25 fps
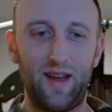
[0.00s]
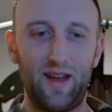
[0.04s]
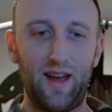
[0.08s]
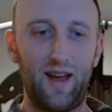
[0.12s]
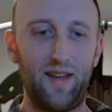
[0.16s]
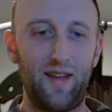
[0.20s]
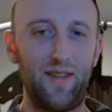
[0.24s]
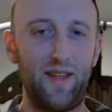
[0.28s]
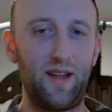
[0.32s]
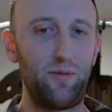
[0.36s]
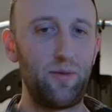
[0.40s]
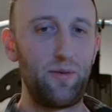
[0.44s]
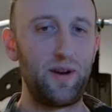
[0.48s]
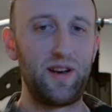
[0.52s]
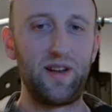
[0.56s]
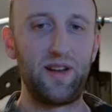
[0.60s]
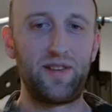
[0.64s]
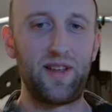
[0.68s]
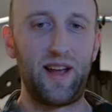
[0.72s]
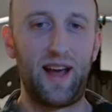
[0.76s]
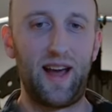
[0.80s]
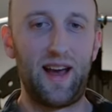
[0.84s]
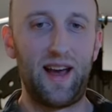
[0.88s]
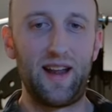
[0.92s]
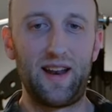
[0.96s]
And then we
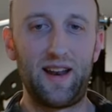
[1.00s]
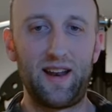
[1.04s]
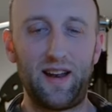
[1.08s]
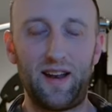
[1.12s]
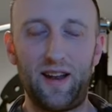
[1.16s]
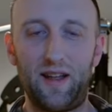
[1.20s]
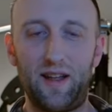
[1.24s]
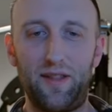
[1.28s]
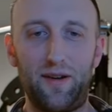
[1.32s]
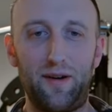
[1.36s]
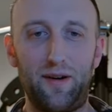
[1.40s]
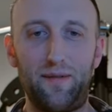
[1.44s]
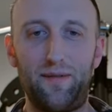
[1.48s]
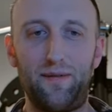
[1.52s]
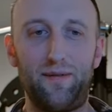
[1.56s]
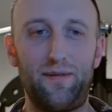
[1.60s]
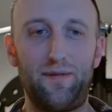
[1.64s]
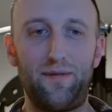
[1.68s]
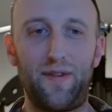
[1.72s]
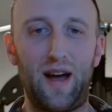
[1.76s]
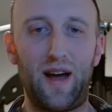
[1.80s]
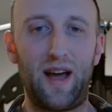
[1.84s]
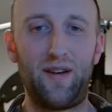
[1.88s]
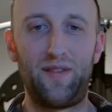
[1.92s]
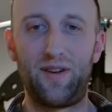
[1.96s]
just added another
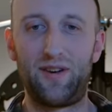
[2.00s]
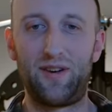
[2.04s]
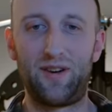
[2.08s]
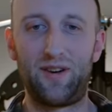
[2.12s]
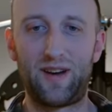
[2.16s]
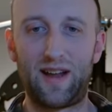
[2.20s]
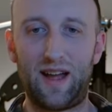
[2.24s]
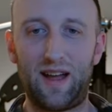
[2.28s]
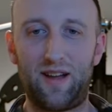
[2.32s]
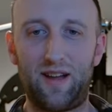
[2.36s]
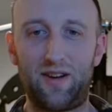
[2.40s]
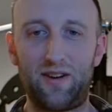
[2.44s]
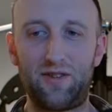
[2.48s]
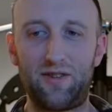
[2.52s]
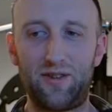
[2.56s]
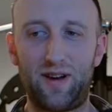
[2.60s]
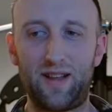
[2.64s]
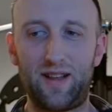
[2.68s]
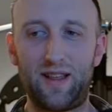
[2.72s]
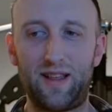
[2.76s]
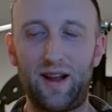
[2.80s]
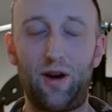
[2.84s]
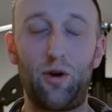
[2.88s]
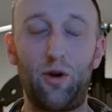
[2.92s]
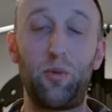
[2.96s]
500 calories
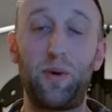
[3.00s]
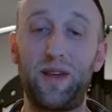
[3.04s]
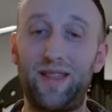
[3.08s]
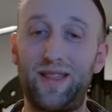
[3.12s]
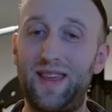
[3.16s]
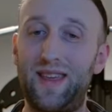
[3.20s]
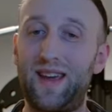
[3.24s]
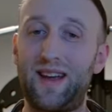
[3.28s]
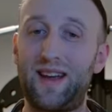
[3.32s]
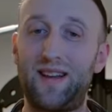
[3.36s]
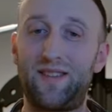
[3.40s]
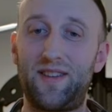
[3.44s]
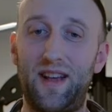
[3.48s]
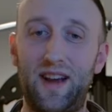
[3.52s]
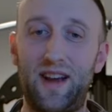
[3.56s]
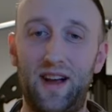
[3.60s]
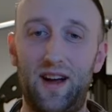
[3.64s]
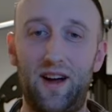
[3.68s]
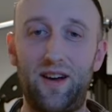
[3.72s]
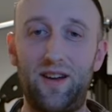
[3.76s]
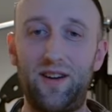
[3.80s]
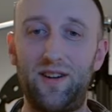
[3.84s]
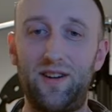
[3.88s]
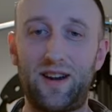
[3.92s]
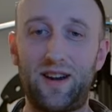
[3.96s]
right there. We think it's like
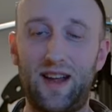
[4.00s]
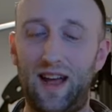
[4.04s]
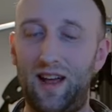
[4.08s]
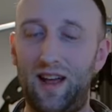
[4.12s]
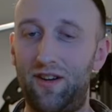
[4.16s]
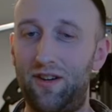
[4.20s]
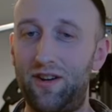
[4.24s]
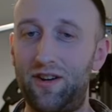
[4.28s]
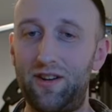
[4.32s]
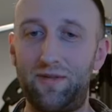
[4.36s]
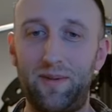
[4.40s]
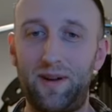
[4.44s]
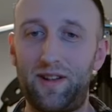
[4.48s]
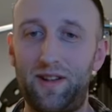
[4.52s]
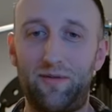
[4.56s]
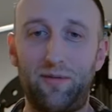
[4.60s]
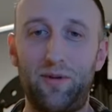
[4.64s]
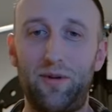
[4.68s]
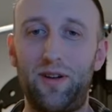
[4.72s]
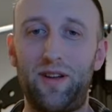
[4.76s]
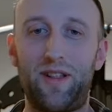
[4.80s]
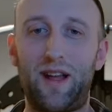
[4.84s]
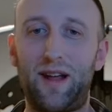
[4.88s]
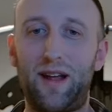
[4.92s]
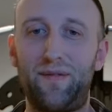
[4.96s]
100 calories, but it's
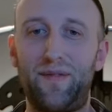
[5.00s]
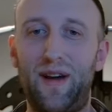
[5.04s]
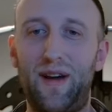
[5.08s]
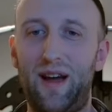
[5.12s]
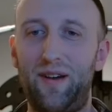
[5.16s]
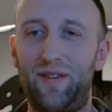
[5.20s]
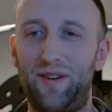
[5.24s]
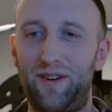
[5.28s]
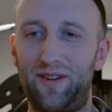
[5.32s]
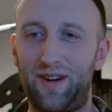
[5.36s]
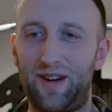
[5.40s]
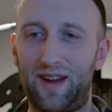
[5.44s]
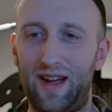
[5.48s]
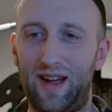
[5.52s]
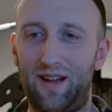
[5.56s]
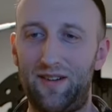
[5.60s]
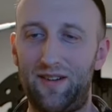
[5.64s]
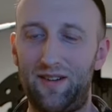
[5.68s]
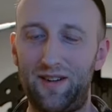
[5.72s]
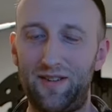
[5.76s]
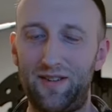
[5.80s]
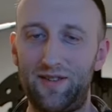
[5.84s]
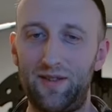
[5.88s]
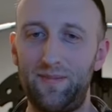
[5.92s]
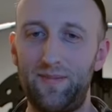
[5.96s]
really like 500
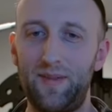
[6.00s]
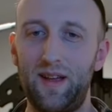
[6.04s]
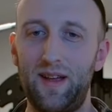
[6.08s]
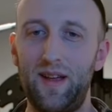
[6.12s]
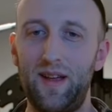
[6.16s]
calories.